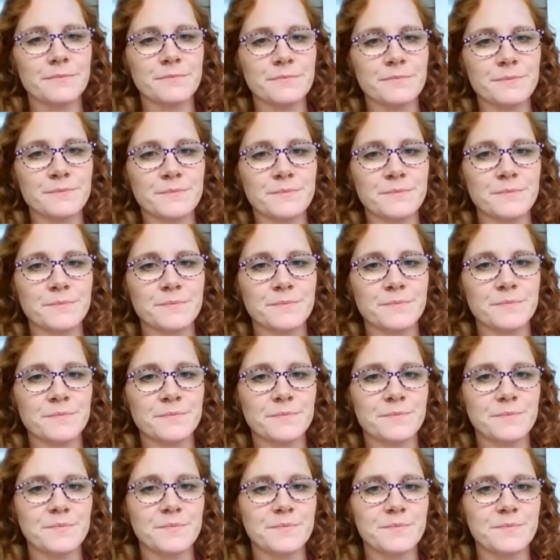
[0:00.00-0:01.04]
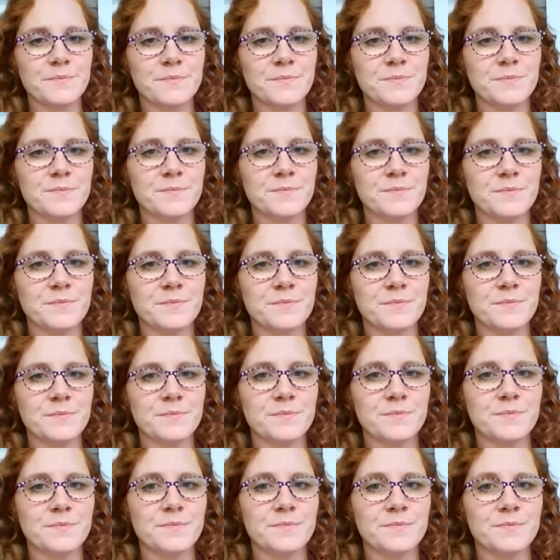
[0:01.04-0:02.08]

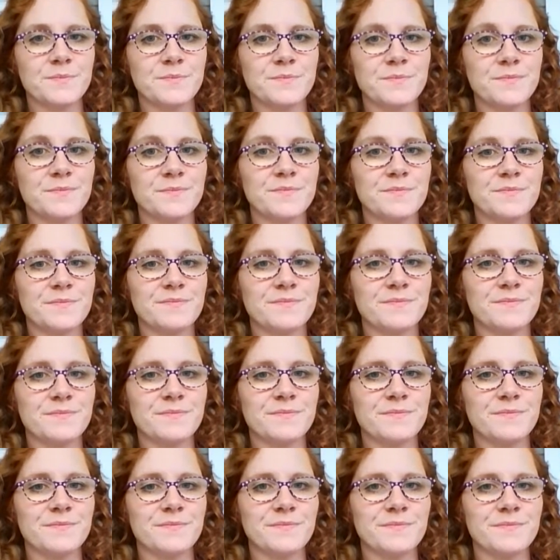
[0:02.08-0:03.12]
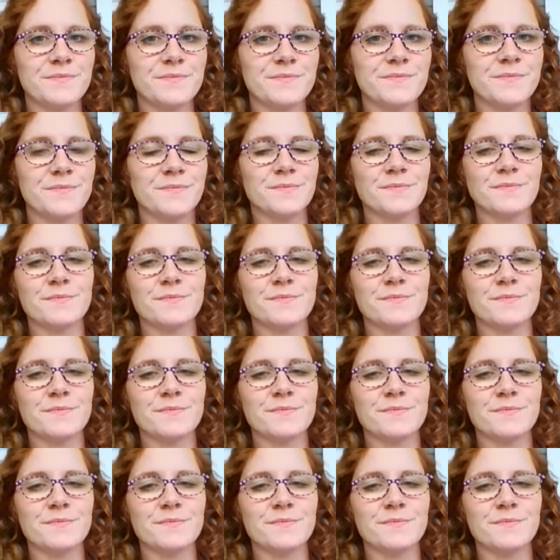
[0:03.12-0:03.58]
(no one is talking)